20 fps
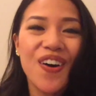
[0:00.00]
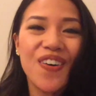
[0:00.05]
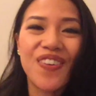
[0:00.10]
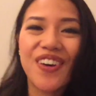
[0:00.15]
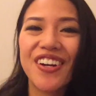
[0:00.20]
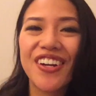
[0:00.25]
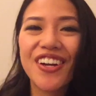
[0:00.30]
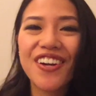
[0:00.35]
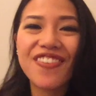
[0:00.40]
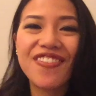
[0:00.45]

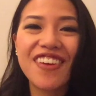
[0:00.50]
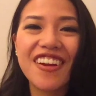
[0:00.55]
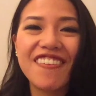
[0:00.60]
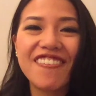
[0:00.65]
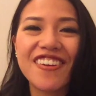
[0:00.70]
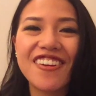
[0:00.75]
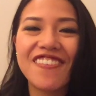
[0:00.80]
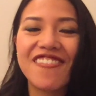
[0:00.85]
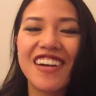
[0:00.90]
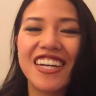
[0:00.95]
what are your
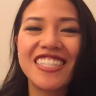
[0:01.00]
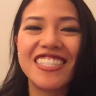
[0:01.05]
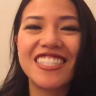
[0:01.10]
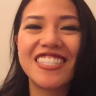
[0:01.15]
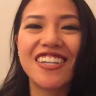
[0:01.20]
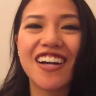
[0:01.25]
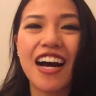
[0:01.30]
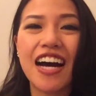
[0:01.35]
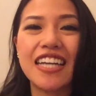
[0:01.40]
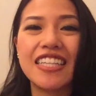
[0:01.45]
favorite
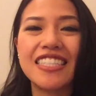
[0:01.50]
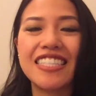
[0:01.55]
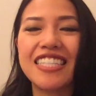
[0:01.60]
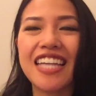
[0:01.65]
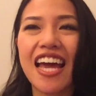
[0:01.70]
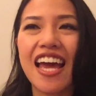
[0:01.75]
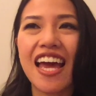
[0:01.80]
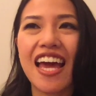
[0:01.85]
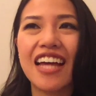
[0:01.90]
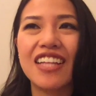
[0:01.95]
restaurants?
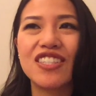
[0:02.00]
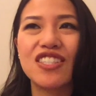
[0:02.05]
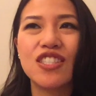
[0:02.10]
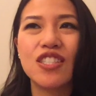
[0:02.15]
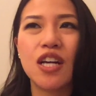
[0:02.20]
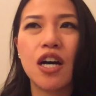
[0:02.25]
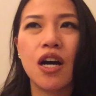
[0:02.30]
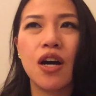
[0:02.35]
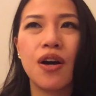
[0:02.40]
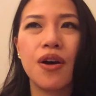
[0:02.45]
And
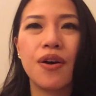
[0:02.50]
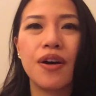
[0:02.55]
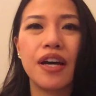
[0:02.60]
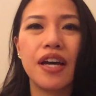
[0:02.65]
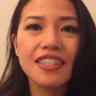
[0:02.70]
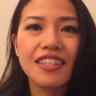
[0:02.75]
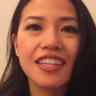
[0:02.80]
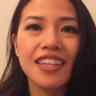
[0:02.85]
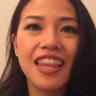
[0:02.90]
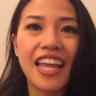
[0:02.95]
so
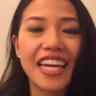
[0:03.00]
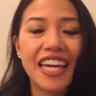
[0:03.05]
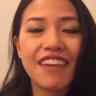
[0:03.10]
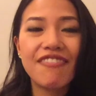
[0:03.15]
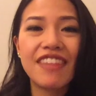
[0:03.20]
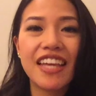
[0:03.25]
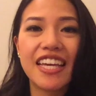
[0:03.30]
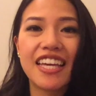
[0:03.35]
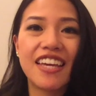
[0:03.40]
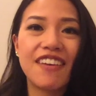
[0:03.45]
like if
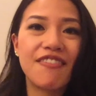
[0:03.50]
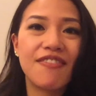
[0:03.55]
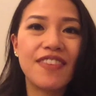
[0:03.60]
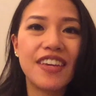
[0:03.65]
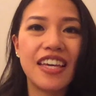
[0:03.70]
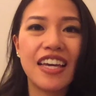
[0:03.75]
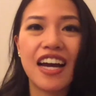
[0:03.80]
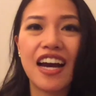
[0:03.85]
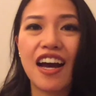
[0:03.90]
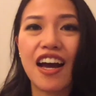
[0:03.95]
they give
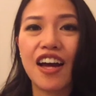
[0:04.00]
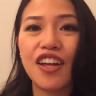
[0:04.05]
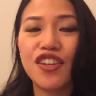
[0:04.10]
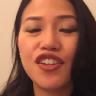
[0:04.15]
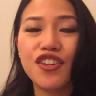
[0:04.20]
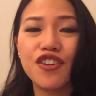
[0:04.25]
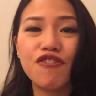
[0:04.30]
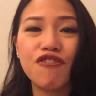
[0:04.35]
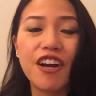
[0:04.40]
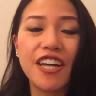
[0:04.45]
me a
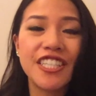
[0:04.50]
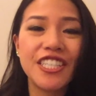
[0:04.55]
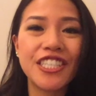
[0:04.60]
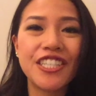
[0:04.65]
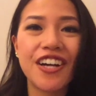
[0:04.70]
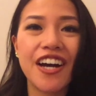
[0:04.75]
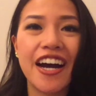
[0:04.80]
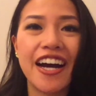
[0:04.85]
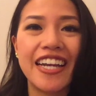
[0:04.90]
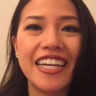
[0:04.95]
new
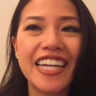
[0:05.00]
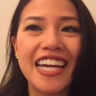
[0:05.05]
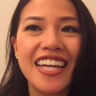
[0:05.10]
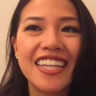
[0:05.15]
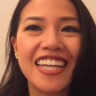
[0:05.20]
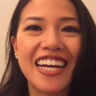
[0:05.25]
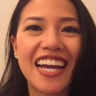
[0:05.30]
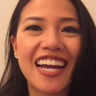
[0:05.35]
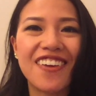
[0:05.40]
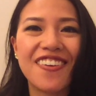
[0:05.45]
restaurant,
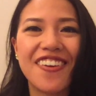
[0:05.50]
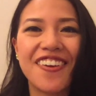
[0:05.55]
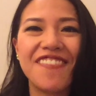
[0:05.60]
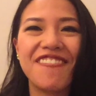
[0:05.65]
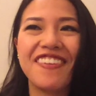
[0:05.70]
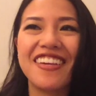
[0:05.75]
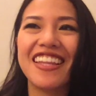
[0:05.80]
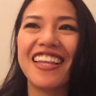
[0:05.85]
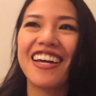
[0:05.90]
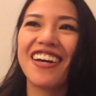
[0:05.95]
like I can
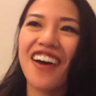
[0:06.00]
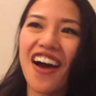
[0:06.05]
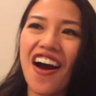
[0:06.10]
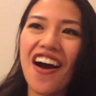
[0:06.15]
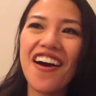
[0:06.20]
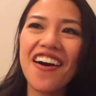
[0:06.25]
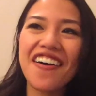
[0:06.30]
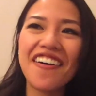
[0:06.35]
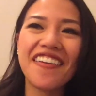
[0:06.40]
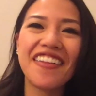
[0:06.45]
be like,
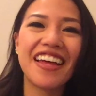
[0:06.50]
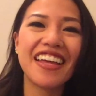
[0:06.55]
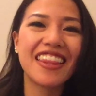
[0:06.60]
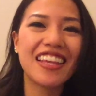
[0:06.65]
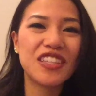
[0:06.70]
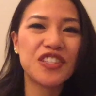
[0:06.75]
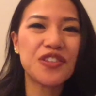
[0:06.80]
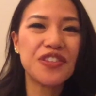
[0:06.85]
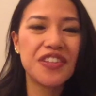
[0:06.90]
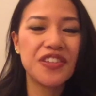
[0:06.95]
oh, like
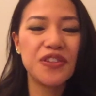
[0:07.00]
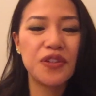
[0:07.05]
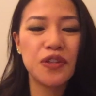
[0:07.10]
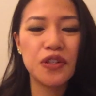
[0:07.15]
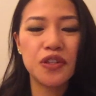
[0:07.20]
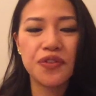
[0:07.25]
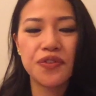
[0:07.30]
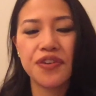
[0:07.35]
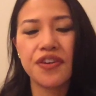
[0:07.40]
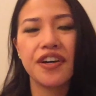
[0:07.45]
that's really
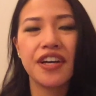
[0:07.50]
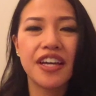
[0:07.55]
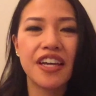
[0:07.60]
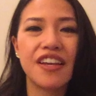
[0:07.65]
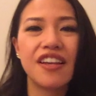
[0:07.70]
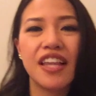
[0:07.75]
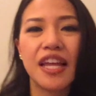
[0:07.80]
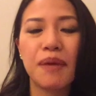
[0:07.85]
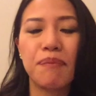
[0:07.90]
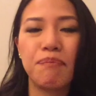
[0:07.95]
useful. I
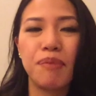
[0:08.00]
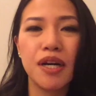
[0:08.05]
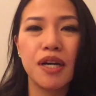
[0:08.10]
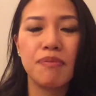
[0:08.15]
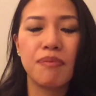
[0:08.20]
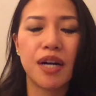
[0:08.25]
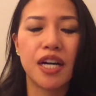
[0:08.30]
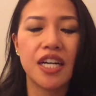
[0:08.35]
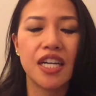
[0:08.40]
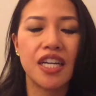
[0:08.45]
can like
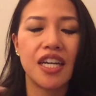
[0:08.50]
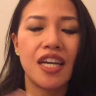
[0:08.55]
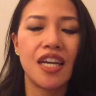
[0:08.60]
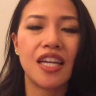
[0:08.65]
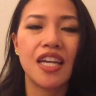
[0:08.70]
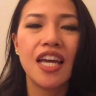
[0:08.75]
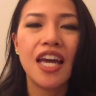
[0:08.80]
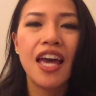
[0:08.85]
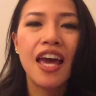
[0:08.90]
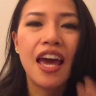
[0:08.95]
bookmark
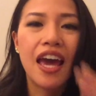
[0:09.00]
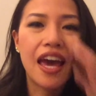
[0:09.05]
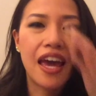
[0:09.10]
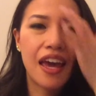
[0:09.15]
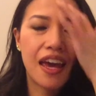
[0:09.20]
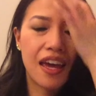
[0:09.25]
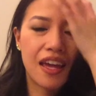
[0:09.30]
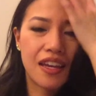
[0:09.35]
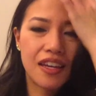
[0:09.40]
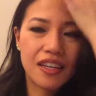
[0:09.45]
it
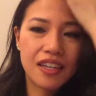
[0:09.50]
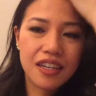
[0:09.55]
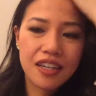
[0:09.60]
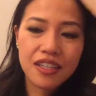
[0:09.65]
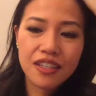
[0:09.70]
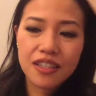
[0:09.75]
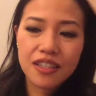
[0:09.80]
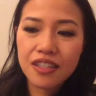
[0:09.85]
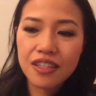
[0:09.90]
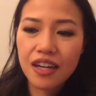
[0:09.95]
and
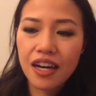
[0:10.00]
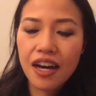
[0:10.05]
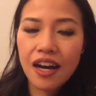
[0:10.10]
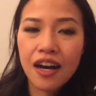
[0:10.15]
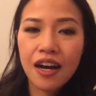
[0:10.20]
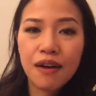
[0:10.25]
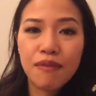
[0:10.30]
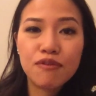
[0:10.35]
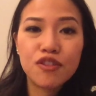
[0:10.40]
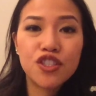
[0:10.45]

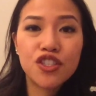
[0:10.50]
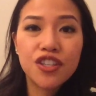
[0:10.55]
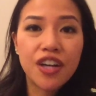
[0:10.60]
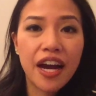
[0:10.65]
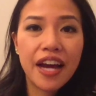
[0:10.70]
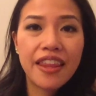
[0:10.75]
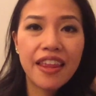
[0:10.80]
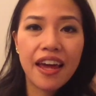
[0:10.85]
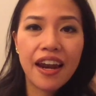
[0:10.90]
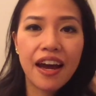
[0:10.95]
um,
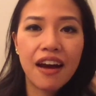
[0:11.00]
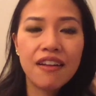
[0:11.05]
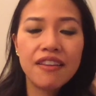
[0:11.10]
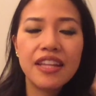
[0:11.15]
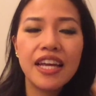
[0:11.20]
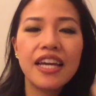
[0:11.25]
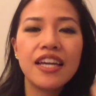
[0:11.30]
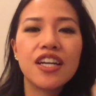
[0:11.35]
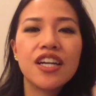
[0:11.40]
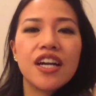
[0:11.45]
try that out
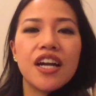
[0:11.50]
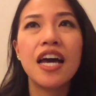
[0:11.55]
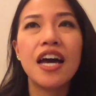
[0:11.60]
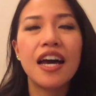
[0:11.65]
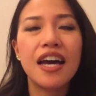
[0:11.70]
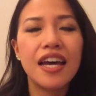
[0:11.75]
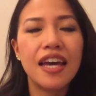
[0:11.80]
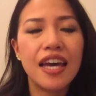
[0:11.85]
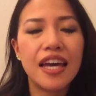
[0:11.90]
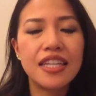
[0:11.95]
later.
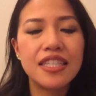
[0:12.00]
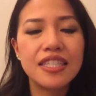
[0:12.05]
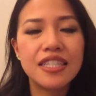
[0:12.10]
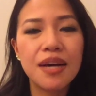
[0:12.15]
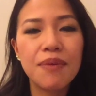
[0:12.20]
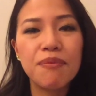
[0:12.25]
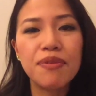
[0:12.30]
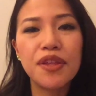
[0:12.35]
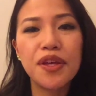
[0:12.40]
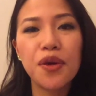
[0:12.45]
It's
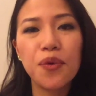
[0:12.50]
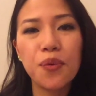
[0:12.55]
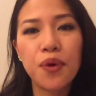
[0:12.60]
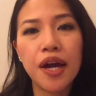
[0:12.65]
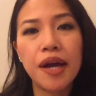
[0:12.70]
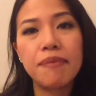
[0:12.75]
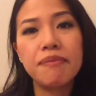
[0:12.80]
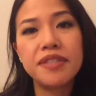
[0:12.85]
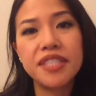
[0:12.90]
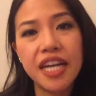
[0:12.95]
something where
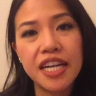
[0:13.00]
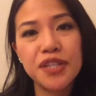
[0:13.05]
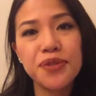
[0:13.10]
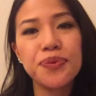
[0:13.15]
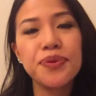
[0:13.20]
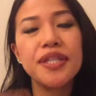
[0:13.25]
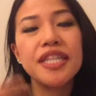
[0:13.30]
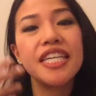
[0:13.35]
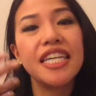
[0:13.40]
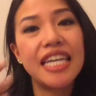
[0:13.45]
I'm
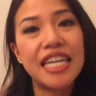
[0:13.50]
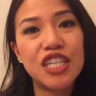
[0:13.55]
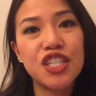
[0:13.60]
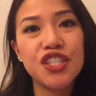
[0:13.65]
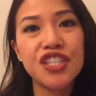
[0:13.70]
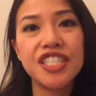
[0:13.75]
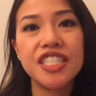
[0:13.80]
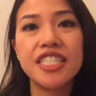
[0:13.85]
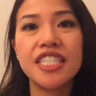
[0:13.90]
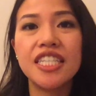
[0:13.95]
genuinely
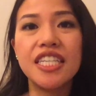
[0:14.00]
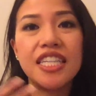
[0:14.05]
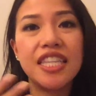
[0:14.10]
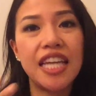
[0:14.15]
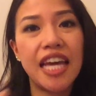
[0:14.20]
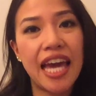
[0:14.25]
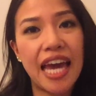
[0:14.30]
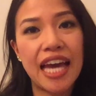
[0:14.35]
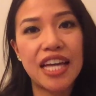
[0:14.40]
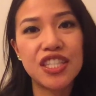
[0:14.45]
interested in the
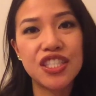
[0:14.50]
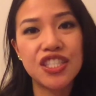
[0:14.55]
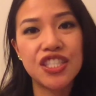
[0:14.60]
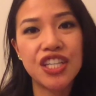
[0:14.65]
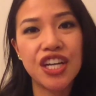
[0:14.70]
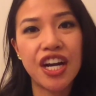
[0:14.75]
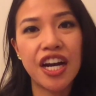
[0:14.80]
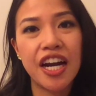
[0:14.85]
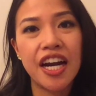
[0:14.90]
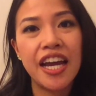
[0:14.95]

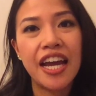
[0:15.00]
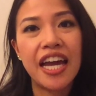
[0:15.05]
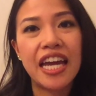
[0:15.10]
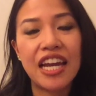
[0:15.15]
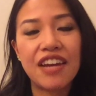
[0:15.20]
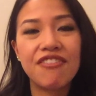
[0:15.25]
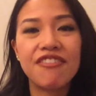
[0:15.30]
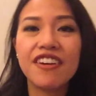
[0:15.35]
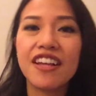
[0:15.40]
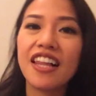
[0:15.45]
answer and
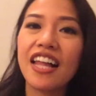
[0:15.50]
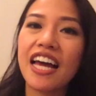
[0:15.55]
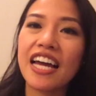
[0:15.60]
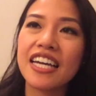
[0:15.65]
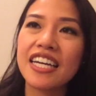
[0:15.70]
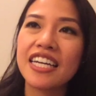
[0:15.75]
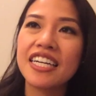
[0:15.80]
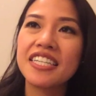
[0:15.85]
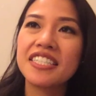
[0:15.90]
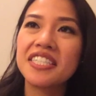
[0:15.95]
I feel
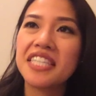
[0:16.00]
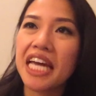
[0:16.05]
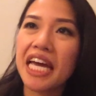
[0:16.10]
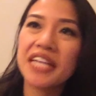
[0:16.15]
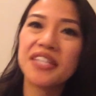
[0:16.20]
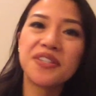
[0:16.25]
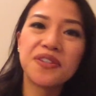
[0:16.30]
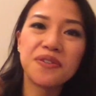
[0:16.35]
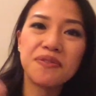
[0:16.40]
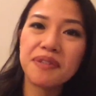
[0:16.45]
like the
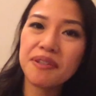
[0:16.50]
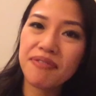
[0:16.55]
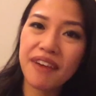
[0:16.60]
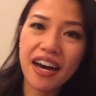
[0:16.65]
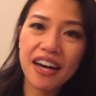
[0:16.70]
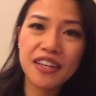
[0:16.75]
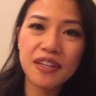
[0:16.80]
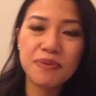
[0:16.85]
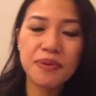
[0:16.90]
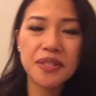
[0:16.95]
answer will be
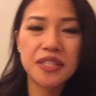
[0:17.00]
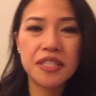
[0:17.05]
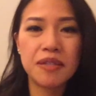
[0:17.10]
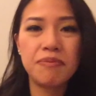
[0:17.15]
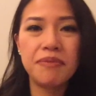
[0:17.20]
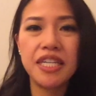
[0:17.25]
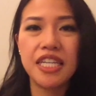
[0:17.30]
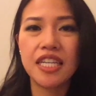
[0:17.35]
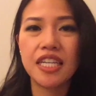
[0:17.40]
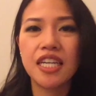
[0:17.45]
valuable to
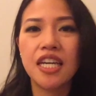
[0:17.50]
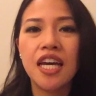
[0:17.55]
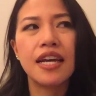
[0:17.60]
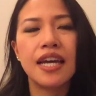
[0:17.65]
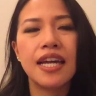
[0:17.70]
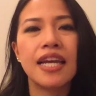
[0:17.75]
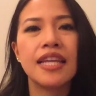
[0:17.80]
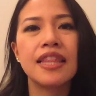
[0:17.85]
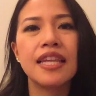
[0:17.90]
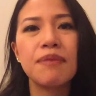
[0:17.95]
me.
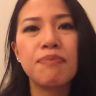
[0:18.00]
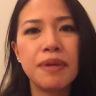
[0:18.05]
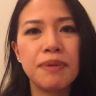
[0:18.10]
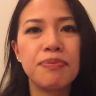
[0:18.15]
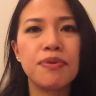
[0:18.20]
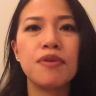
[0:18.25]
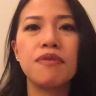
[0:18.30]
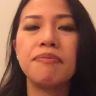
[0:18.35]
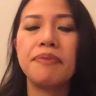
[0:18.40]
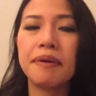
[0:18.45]
And I think
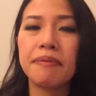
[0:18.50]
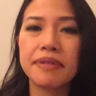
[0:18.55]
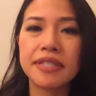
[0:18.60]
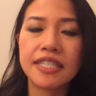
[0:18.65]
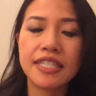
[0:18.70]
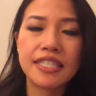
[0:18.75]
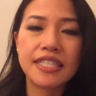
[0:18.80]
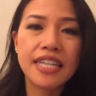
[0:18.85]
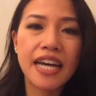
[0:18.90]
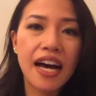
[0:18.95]
people will be able
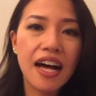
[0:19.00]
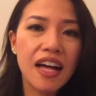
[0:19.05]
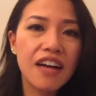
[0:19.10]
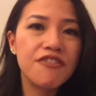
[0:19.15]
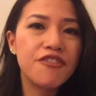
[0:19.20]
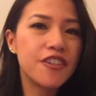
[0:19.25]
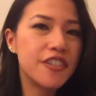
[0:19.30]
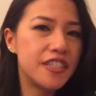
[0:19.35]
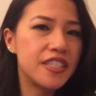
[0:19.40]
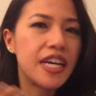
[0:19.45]
to tell
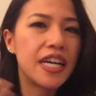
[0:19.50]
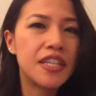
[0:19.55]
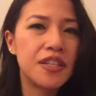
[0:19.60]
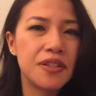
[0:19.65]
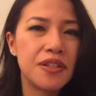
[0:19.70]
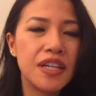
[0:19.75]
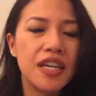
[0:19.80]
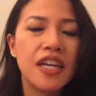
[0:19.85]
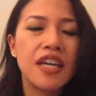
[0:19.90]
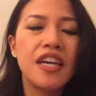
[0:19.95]
if you're
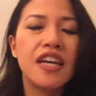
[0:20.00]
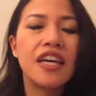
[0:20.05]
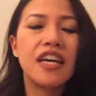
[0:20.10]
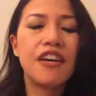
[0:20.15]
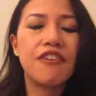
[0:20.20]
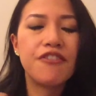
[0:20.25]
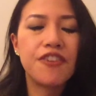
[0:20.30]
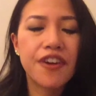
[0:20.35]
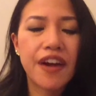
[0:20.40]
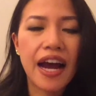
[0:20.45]
gen
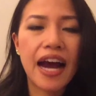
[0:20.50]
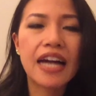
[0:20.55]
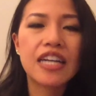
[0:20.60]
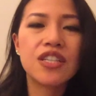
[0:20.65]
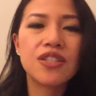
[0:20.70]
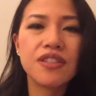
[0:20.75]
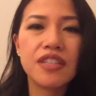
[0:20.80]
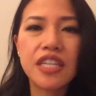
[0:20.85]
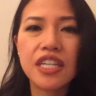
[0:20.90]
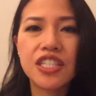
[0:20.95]
if you're
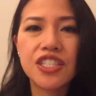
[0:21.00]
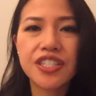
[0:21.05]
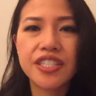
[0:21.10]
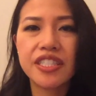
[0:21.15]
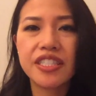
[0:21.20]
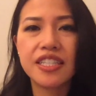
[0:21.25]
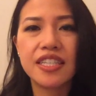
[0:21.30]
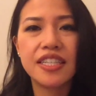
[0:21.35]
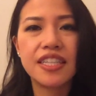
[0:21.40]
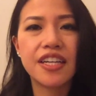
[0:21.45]
actually
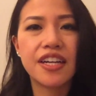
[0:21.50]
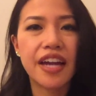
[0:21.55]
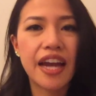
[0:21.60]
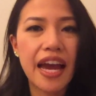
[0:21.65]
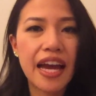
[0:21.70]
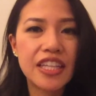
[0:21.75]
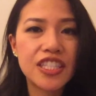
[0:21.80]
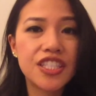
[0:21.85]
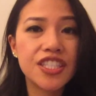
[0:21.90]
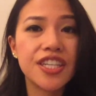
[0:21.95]
interested in their
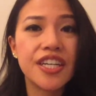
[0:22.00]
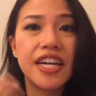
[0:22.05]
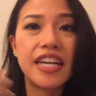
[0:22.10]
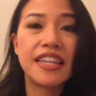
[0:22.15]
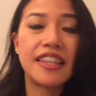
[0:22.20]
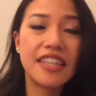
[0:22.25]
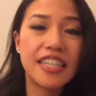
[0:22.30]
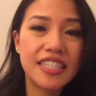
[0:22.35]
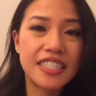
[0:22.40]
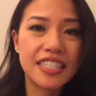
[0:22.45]
answer
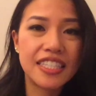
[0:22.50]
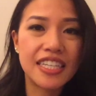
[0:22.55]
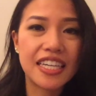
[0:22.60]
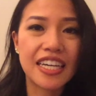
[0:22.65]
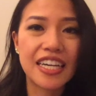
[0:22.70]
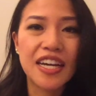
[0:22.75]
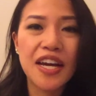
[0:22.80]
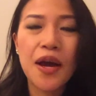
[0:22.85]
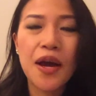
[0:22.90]
and listening